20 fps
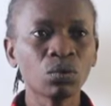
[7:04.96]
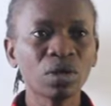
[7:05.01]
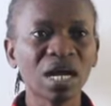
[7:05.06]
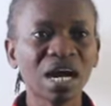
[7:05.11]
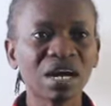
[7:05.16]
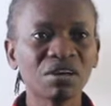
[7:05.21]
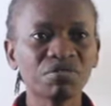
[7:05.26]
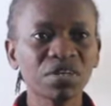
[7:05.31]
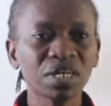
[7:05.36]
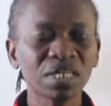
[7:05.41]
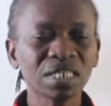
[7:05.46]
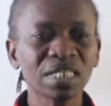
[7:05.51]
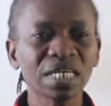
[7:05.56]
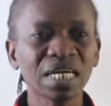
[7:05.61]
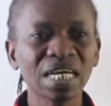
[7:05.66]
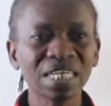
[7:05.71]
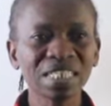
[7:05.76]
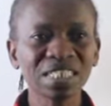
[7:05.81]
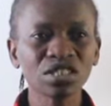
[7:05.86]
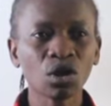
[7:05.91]
we have
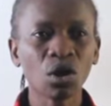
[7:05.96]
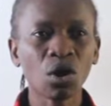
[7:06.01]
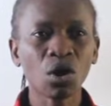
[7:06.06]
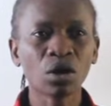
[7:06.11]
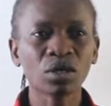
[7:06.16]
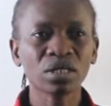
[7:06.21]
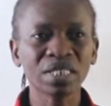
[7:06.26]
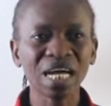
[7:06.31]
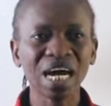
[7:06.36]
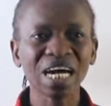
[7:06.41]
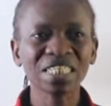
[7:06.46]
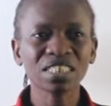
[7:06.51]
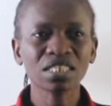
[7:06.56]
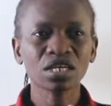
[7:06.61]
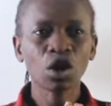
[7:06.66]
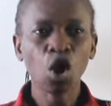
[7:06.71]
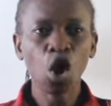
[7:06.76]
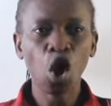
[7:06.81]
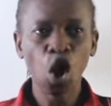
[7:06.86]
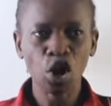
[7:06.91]
this or that
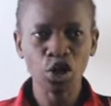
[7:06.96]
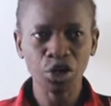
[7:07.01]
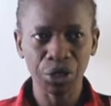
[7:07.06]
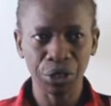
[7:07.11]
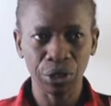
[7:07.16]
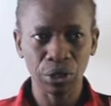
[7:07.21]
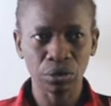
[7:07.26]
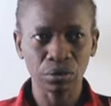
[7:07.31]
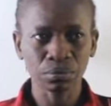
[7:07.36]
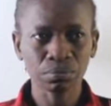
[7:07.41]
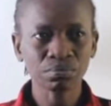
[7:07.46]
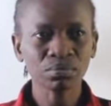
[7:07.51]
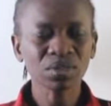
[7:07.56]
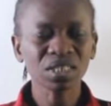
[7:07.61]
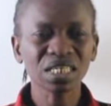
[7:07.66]
onion.